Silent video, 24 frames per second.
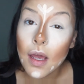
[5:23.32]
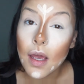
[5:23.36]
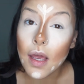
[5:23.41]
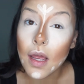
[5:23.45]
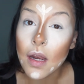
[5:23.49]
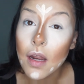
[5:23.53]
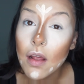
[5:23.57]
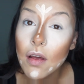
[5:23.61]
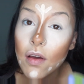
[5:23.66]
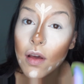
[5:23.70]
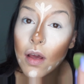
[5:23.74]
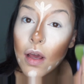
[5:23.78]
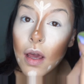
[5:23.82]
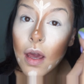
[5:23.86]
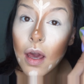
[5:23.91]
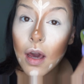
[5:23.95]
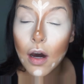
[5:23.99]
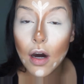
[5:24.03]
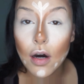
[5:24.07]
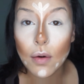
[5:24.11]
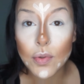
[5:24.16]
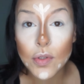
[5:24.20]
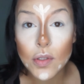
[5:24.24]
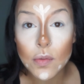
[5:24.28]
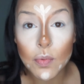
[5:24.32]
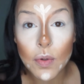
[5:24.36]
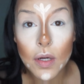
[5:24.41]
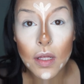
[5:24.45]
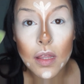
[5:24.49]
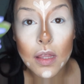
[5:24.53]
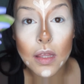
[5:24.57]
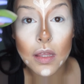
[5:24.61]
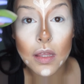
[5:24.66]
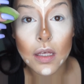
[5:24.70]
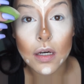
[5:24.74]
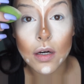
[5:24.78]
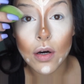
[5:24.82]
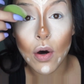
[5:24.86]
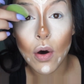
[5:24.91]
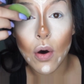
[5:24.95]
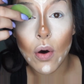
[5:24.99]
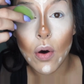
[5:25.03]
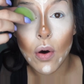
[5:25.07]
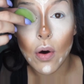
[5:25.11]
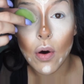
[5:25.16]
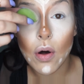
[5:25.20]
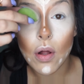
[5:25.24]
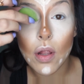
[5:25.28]
and it helps with the
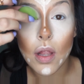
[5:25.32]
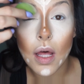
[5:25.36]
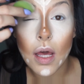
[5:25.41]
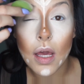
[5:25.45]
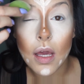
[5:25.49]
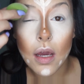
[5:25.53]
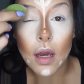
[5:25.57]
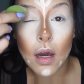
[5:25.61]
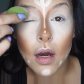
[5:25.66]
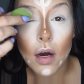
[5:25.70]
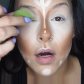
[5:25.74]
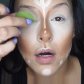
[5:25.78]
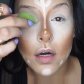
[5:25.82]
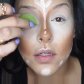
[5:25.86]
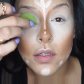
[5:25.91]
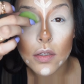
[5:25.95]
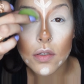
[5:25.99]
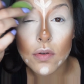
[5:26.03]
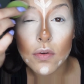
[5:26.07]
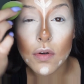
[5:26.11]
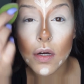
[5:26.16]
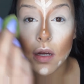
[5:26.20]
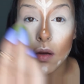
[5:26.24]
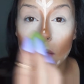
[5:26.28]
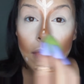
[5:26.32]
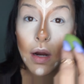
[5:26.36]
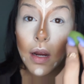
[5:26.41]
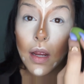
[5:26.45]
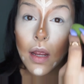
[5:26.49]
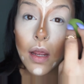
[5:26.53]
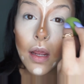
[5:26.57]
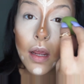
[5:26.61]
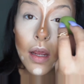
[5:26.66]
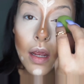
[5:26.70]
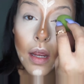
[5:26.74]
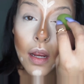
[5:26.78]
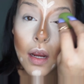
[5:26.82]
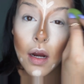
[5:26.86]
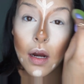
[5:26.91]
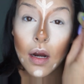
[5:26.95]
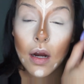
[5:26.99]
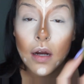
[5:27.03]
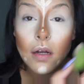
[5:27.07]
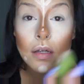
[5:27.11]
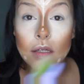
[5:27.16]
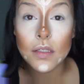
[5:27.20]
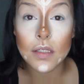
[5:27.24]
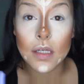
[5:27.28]
whole like contouring right
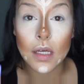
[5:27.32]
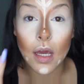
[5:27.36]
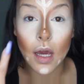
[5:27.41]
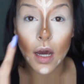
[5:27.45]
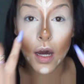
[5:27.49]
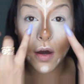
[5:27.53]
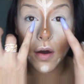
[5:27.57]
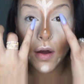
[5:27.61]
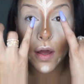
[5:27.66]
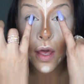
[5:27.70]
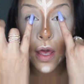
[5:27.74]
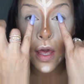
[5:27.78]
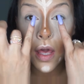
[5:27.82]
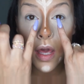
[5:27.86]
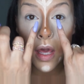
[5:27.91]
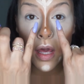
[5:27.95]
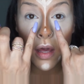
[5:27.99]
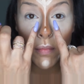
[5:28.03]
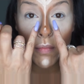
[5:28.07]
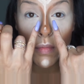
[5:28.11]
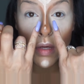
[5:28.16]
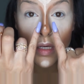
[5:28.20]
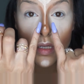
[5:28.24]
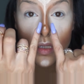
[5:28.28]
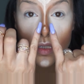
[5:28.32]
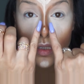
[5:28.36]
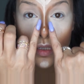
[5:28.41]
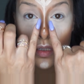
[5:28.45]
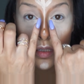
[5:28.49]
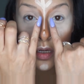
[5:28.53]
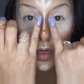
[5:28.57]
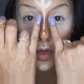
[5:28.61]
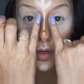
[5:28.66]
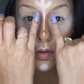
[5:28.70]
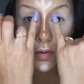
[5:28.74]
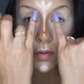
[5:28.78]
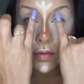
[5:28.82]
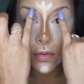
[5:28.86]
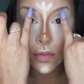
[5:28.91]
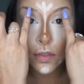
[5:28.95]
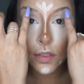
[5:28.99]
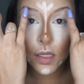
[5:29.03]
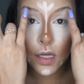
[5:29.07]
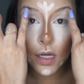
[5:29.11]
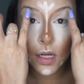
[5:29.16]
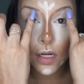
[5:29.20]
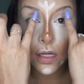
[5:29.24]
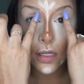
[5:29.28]
here. See how it makes the nose
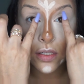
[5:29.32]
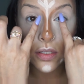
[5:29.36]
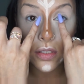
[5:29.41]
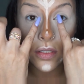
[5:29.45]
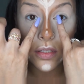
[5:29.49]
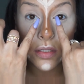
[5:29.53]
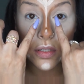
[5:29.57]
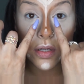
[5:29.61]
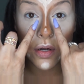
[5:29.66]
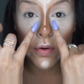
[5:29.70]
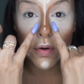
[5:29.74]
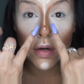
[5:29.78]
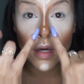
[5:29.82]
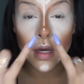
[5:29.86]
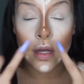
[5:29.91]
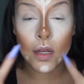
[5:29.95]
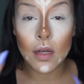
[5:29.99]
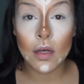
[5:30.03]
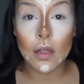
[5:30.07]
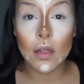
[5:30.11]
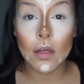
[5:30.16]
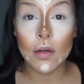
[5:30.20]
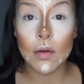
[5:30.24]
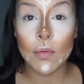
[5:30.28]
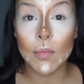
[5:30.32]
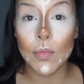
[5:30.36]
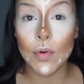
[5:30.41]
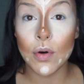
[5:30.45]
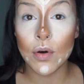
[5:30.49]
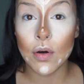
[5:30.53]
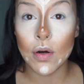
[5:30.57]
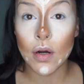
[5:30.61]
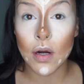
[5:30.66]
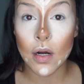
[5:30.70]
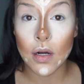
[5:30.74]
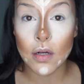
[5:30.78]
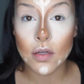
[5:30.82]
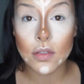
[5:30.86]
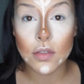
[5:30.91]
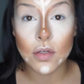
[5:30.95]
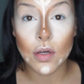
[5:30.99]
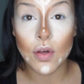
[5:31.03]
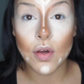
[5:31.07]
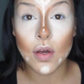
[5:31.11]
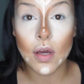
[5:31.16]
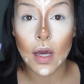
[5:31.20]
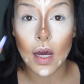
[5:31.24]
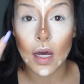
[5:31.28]
kind of just go in a little more, so
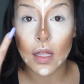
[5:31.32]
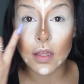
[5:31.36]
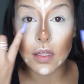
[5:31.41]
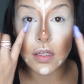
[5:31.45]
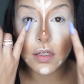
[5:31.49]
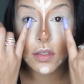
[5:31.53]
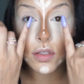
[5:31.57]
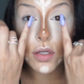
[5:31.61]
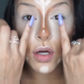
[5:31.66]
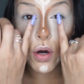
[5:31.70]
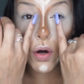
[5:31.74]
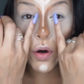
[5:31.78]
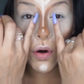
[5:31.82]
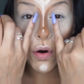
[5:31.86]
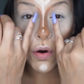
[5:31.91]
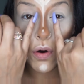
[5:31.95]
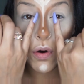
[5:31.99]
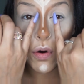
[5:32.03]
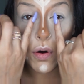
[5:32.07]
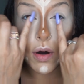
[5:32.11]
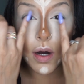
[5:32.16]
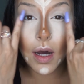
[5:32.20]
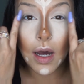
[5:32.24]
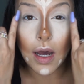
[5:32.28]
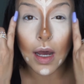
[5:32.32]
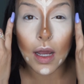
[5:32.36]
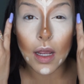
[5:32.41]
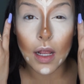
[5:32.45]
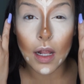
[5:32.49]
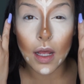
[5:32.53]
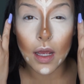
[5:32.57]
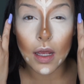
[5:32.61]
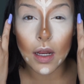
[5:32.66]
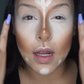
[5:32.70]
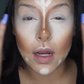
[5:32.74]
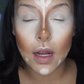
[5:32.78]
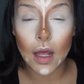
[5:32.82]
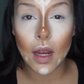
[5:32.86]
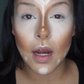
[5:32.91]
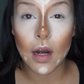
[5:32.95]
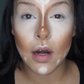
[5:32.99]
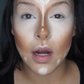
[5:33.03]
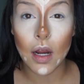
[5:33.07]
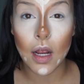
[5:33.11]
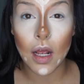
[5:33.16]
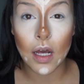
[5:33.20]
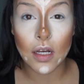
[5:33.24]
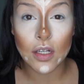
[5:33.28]
you got this whole highlighted
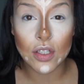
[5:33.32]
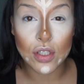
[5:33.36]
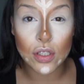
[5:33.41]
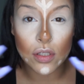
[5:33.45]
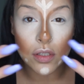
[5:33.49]
area. It's